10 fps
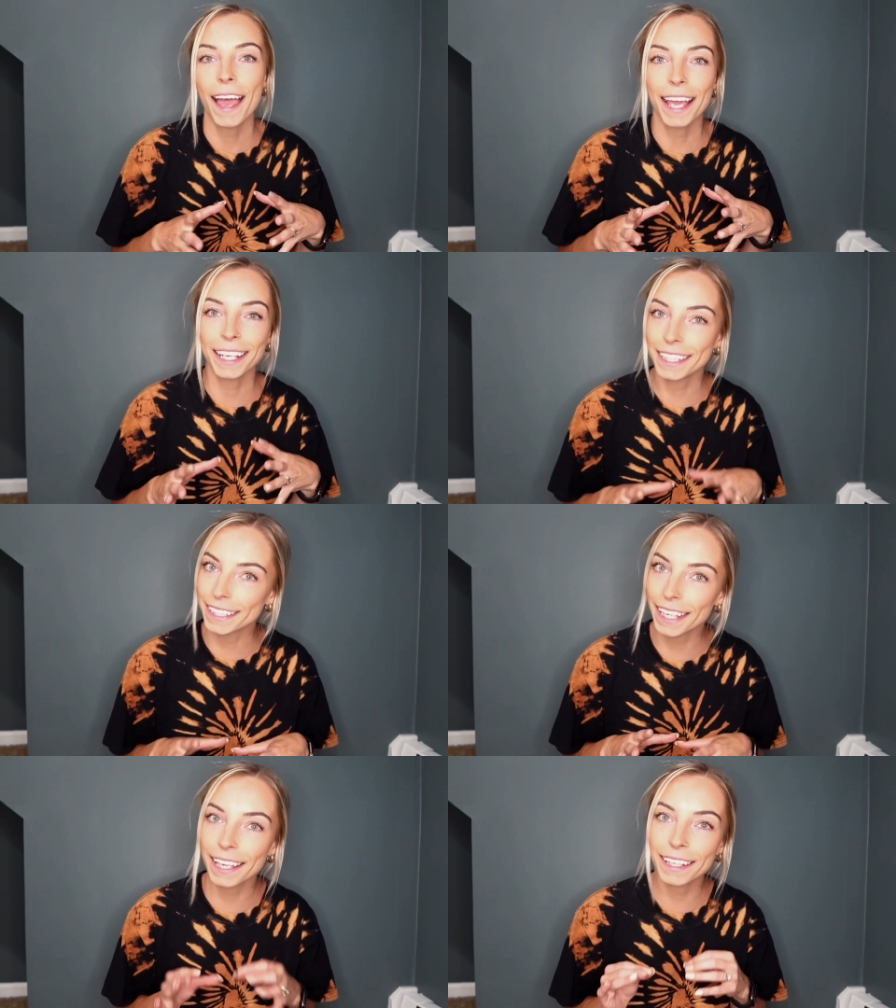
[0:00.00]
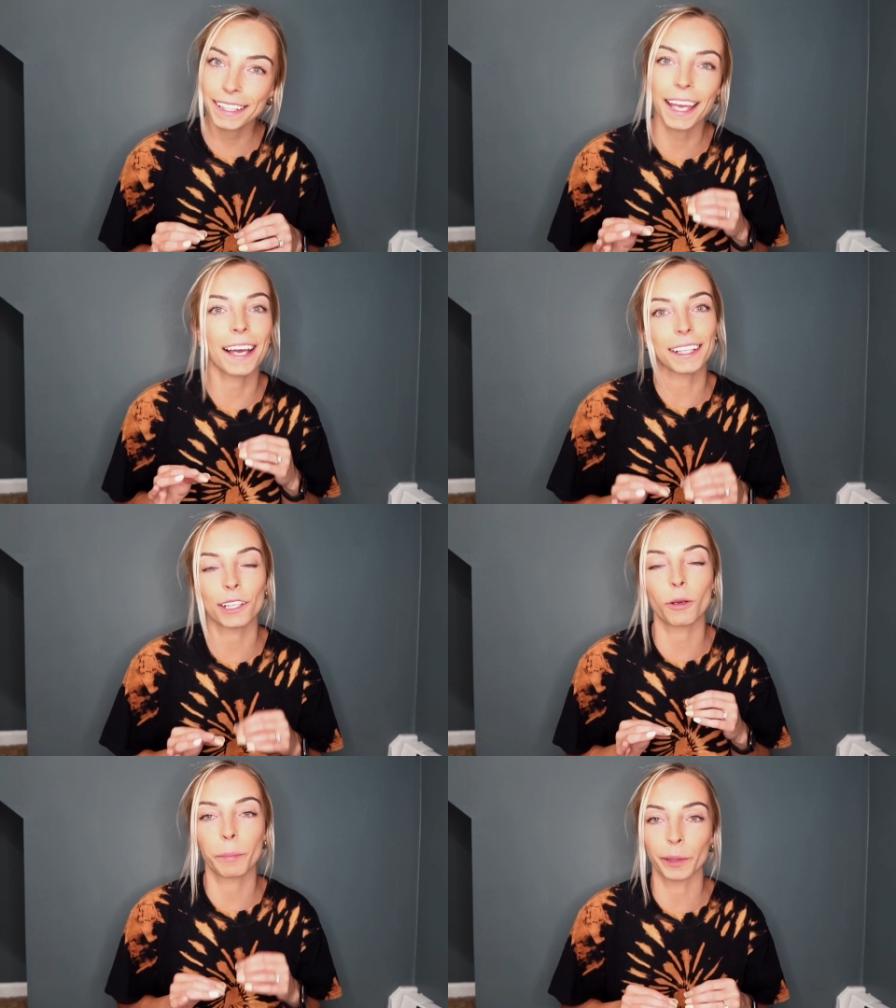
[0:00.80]
and I did get a
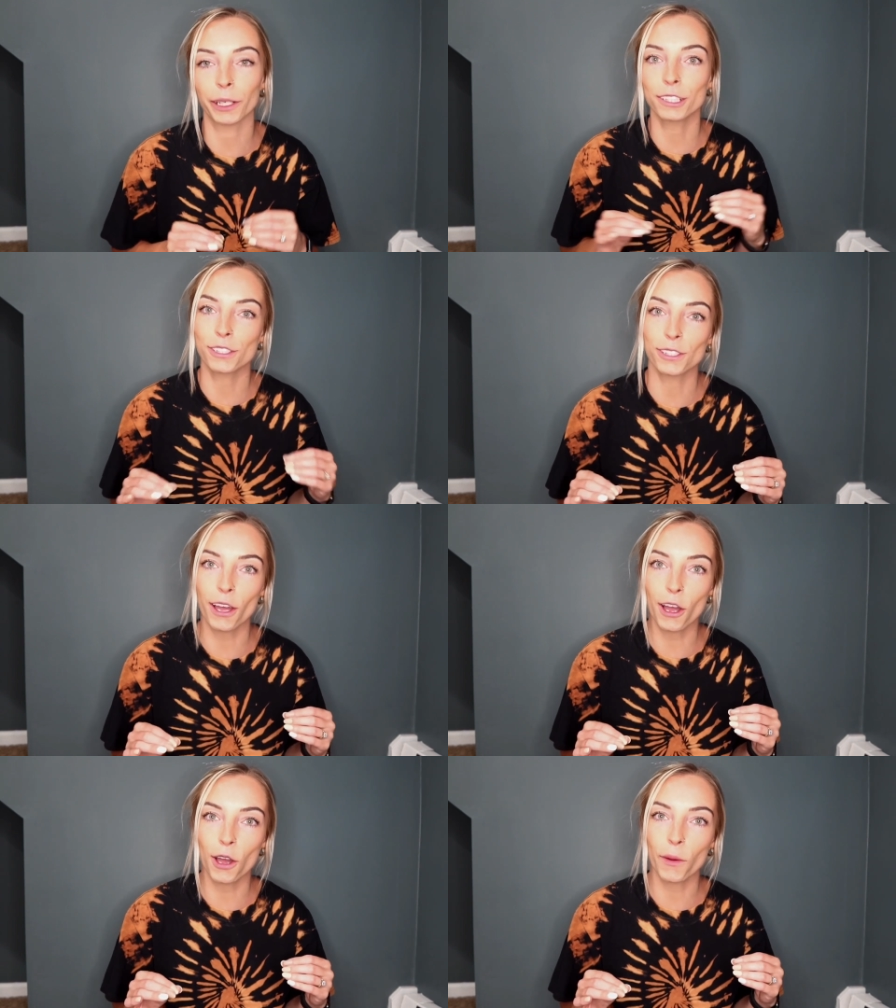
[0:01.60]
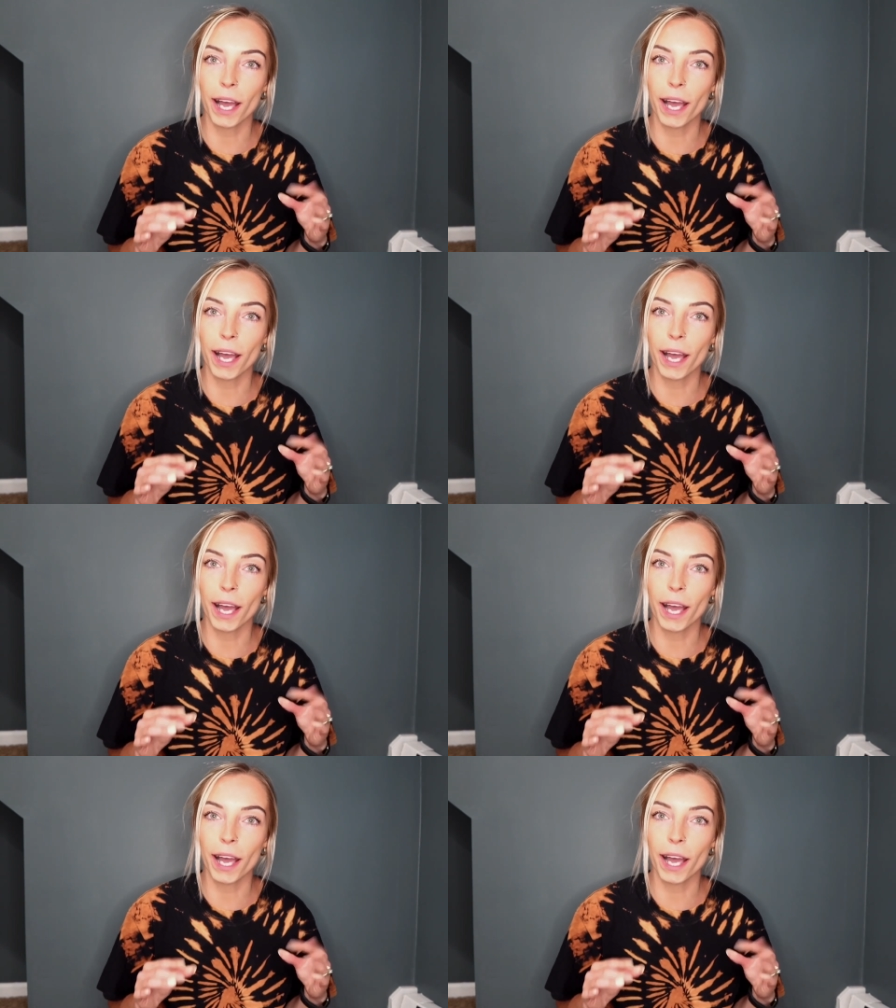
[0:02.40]
little burnt so